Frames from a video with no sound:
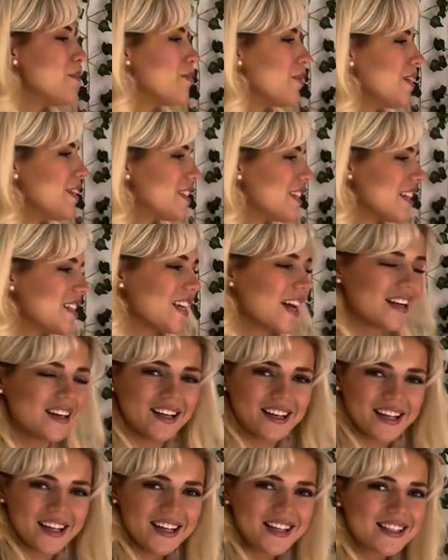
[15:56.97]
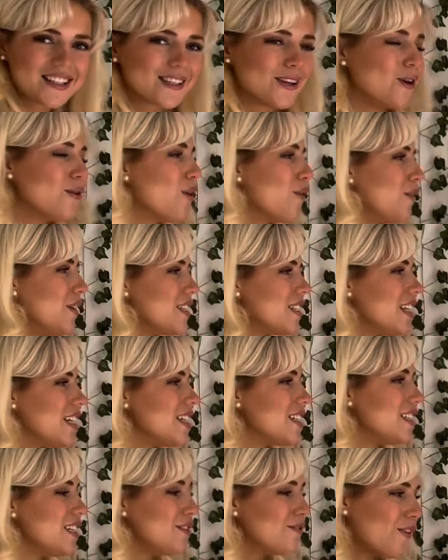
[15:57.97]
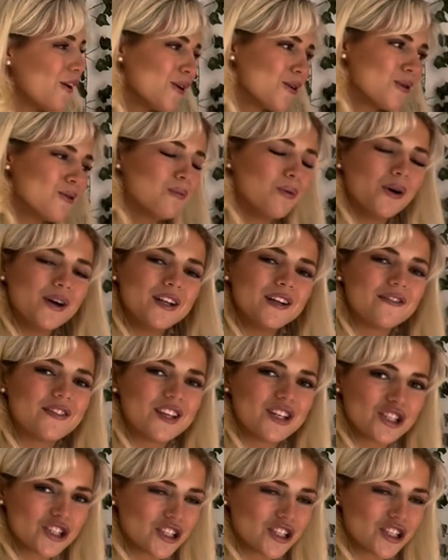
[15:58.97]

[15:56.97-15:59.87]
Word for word: Princess Anneliese, who obviously is the focal point of this